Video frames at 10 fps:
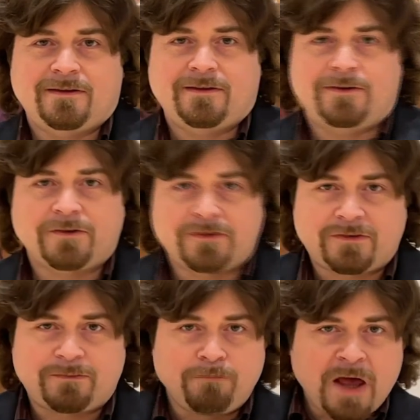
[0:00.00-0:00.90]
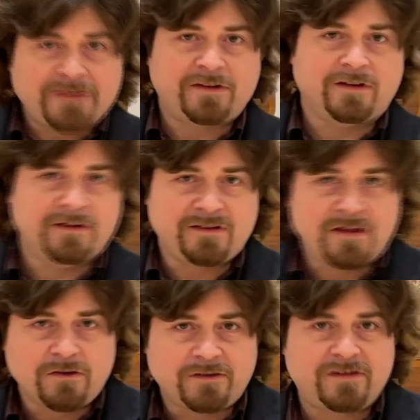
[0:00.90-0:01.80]
those muscles and
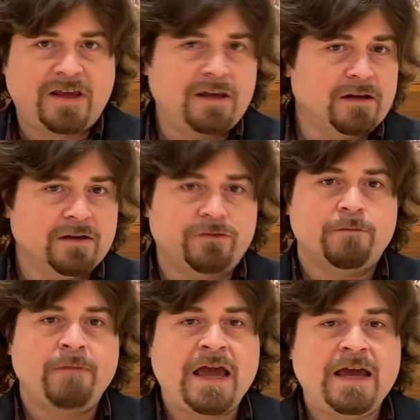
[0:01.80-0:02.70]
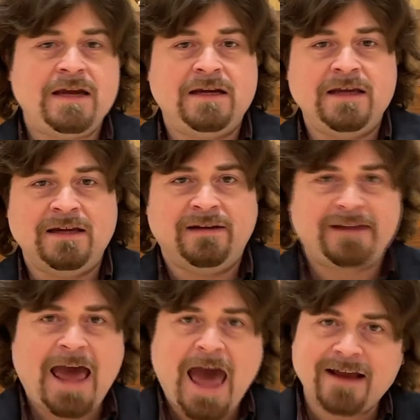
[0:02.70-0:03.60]
those skills remain
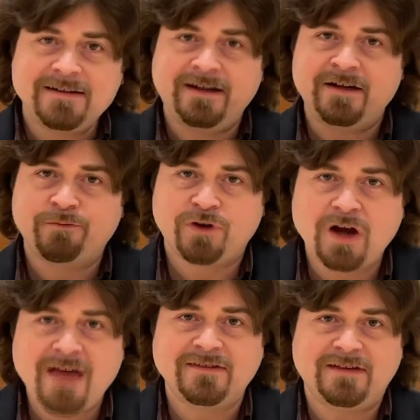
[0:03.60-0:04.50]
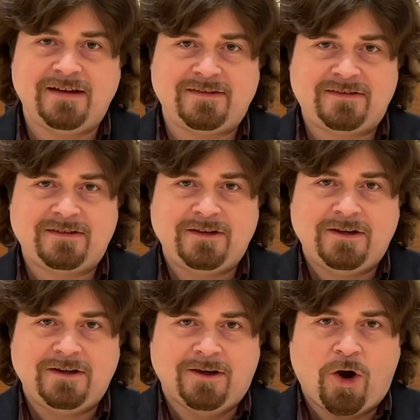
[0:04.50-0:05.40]
intact in the process.
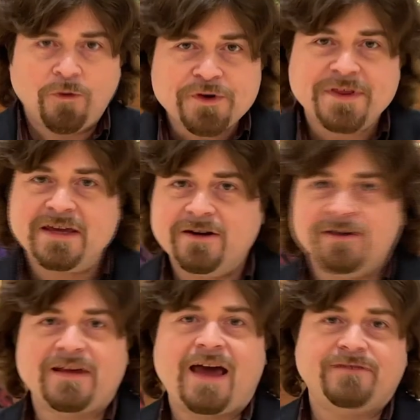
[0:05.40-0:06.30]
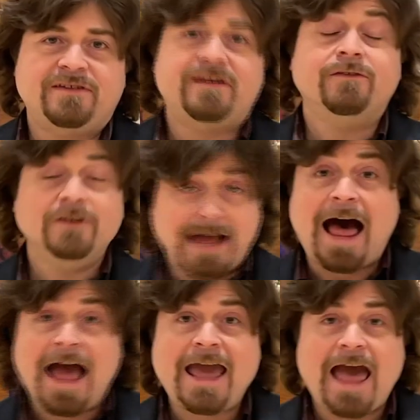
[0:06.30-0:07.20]
Over the years, I have discovered
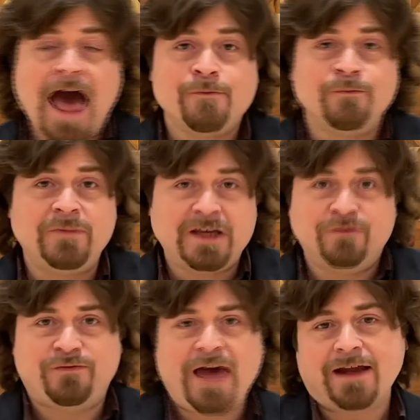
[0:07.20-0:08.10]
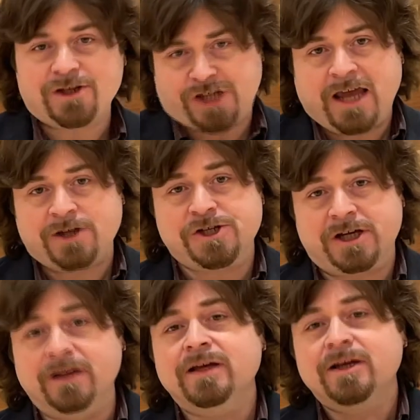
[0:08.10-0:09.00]
I am, in fact,
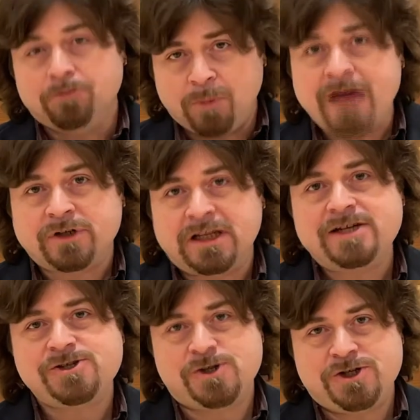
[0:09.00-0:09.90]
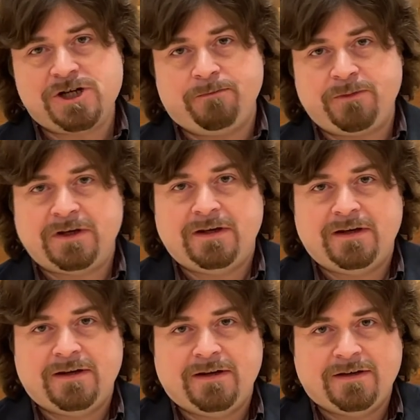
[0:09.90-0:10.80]
changing my relationship
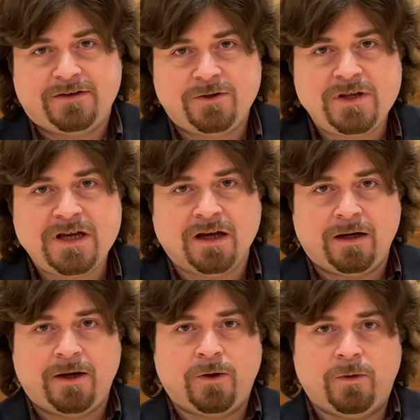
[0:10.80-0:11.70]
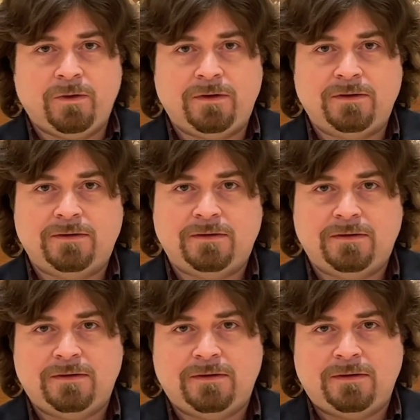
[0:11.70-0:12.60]
to the unknown.
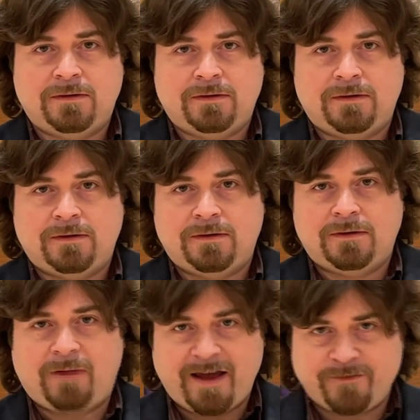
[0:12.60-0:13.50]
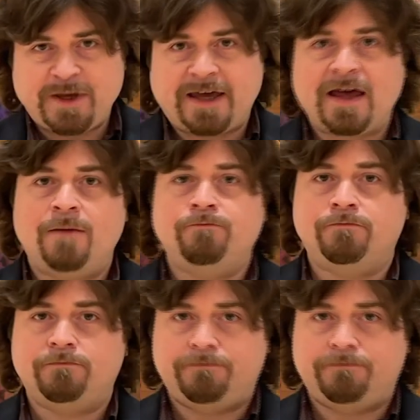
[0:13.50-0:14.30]
I've become